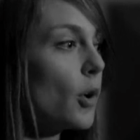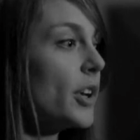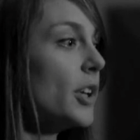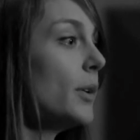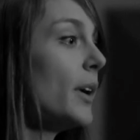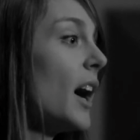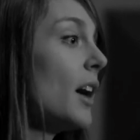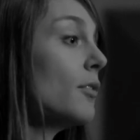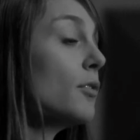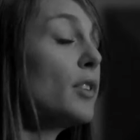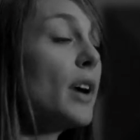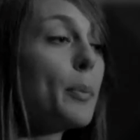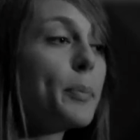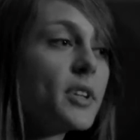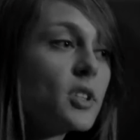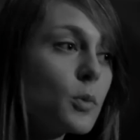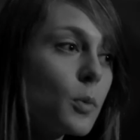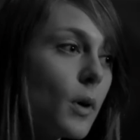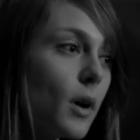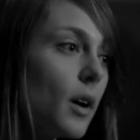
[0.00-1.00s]
or you have
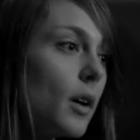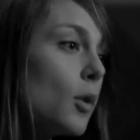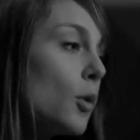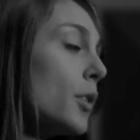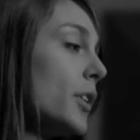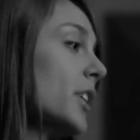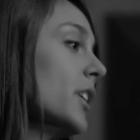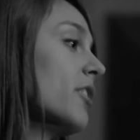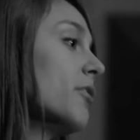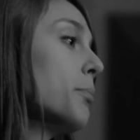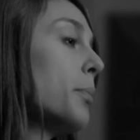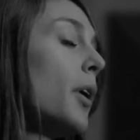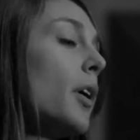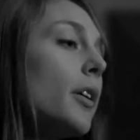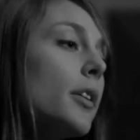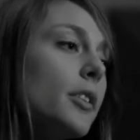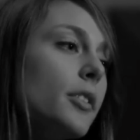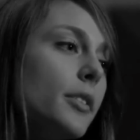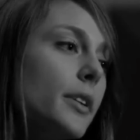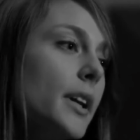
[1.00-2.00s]
repertoire, or you have
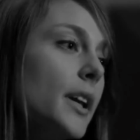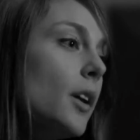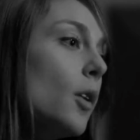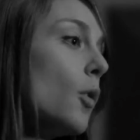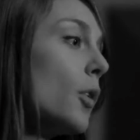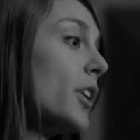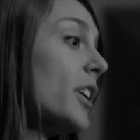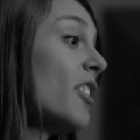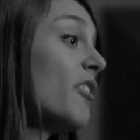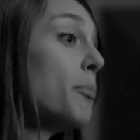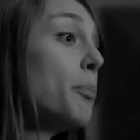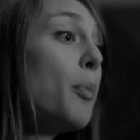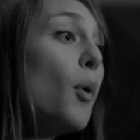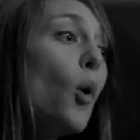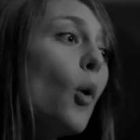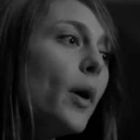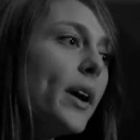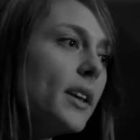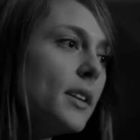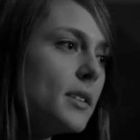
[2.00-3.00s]
partnering, or you
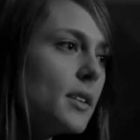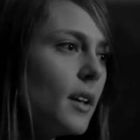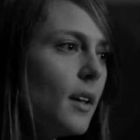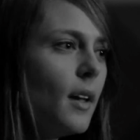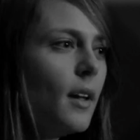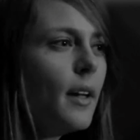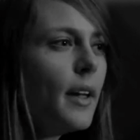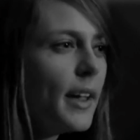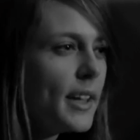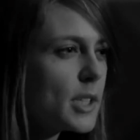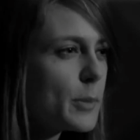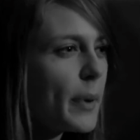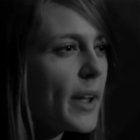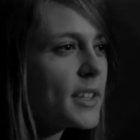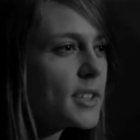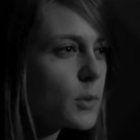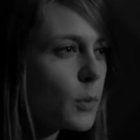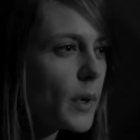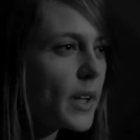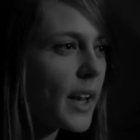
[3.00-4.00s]
have pointe. It
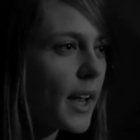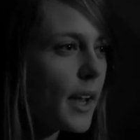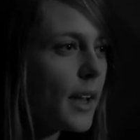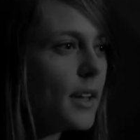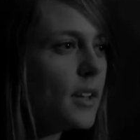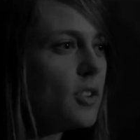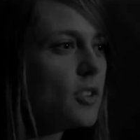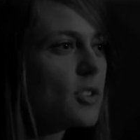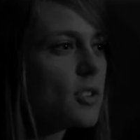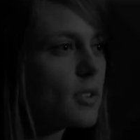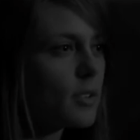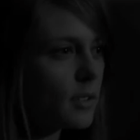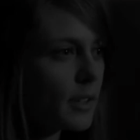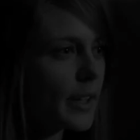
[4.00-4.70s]
depends what age,